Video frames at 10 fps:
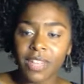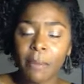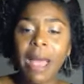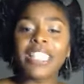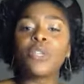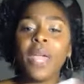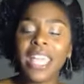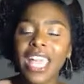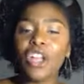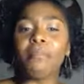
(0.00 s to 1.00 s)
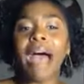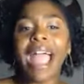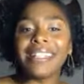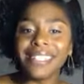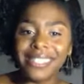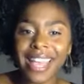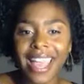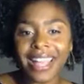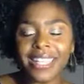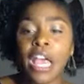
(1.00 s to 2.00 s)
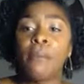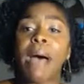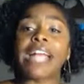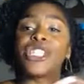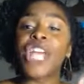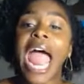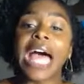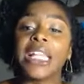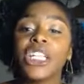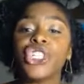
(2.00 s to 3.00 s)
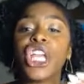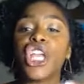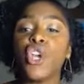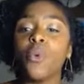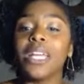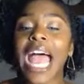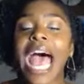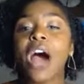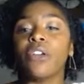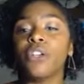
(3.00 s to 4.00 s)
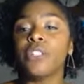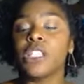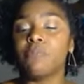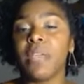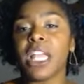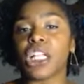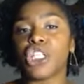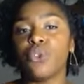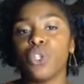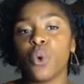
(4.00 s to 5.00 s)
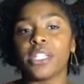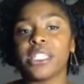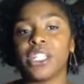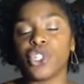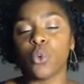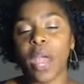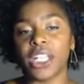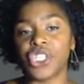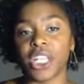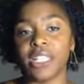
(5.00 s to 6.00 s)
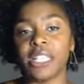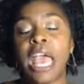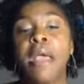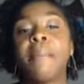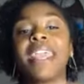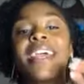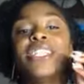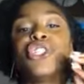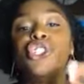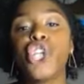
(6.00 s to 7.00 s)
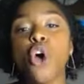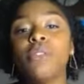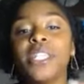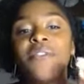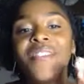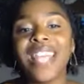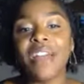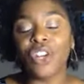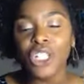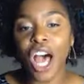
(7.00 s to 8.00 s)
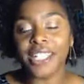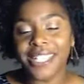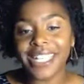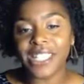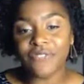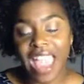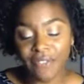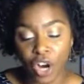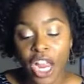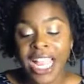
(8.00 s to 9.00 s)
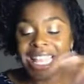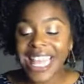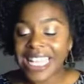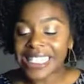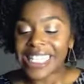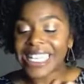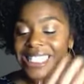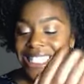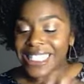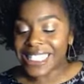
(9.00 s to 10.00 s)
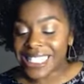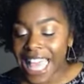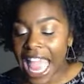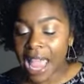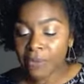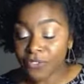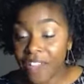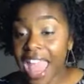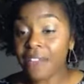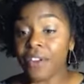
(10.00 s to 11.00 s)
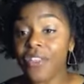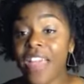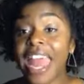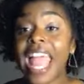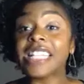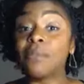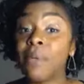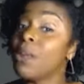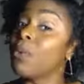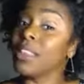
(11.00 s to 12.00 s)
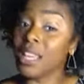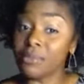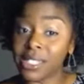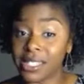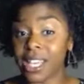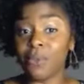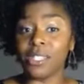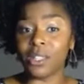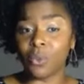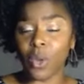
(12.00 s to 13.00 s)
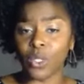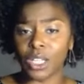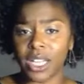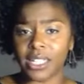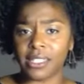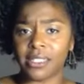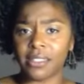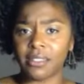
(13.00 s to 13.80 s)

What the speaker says: by tweaking your mindset, by challenging you in how you speak to your situations. Because Joseph never lost his favor. This is the same favor that has been with him since he was in the wilderness.